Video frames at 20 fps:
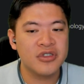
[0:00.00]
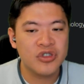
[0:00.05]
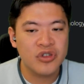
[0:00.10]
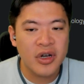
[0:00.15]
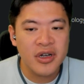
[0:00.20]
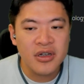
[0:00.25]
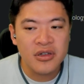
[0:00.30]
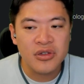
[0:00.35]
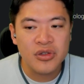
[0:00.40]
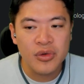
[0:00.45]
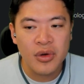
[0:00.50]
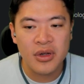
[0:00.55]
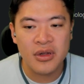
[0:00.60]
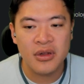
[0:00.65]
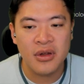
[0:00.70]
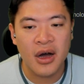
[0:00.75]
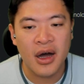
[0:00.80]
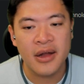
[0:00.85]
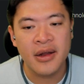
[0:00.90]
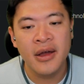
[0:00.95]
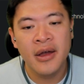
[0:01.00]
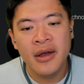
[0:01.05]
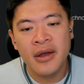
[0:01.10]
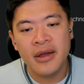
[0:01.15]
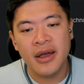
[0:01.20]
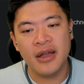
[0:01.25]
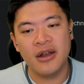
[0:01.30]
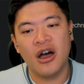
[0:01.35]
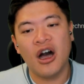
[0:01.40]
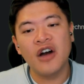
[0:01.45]
It's trying to do a lot.
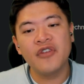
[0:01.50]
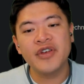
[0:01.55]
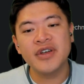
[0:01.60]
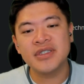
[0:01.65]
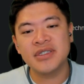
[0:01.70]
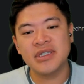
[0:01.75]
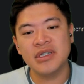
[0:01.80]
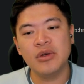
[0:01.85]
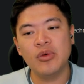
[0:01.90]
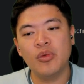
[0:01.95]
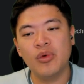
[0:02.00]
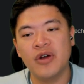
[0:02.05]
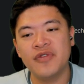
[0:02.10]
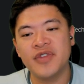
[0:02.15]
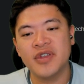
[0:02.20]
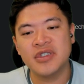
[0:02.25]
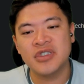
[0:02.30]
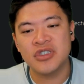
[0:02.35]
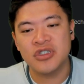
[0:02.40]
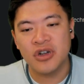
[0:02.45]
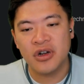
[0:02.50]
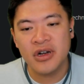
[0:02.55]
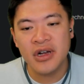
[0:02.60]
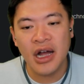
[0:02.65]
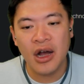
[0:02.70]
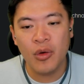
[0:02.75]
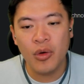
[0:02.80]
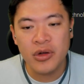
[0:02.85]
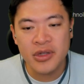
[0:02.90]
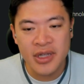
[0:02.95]
And obviously with this
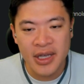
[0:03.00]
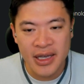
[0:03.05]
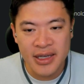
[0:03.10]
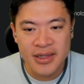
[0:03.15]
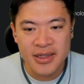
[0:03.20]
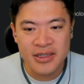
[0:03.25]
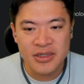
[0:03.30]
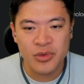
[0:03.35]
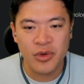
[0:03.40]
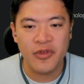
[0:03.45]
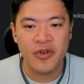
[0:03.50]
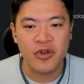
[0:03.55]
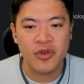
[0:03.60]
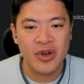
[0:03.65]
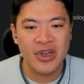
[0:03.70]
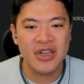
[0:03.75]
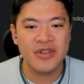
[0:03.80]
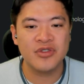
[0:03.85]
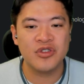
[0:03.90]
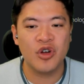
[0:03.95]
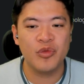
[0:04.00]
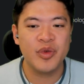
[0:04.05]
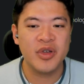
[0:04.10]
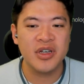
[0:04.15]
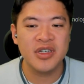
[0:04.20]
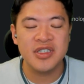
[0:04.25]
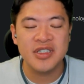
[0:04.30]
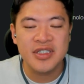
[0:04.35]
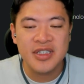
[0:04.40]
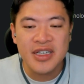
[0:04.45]
chart, I will take this with a grain of salt,
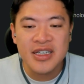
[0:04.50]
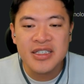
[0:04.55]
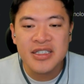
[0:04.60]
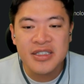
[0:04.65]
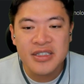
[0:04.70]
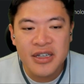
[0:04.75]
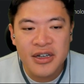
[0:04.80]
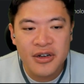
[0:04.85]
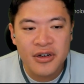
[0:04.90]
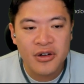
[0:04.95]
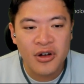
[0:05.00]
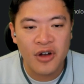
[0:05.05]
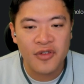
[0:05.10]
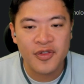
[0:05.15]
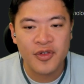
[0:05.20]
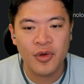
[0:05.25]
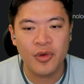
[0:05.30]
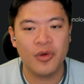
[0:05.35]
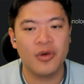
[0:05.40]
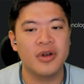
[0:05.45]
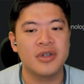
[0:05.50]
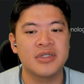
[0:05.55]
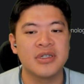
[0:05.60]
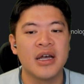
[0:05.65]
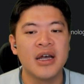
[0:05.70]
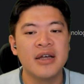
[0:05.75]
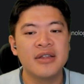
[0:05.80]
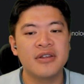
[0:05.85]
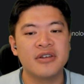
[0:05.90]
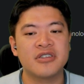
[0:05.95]
because this year, of
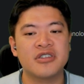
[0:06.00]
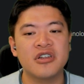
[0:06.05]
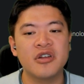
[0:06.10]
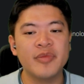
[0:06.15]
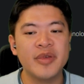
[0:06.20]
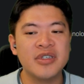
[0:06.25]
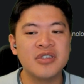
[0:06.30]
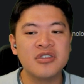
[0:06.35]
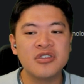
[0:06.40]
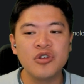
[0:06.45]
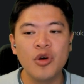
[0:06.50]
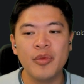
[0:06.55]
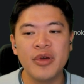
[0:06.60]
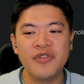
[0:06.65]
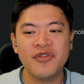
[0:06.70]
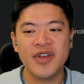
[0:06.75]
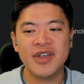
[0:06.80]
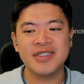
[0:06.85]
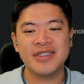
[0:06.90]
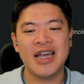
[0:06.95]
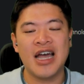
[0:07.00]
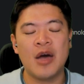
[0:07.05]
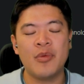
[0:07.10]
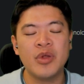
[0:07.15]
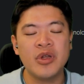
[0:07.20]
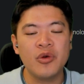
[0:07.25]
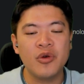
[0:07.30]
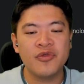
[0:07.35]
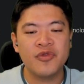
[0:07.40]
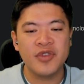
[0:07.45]
course, there's going to be so many things
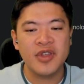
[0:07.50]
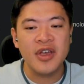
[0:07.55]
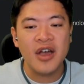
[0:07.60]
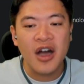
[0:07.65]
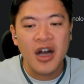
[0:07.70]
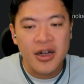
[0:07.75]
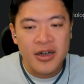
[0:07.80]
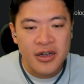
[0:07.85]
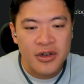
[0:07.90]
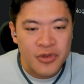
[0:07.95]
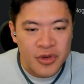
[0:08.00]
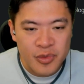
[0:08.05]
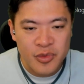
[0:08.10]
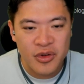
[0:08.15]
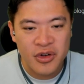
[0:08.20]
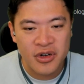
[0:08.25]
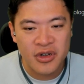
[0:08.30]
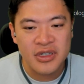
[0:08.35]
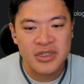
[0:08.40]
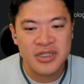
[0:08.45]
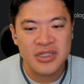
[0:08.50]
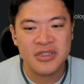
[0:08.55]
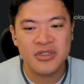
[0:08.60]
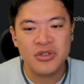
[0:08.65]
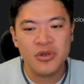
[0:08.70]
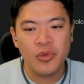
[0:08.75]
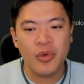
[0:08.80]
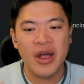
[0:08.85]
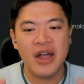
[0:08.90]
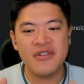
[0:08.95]
happening with the other
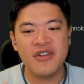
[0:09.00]
cryptocurrencies too.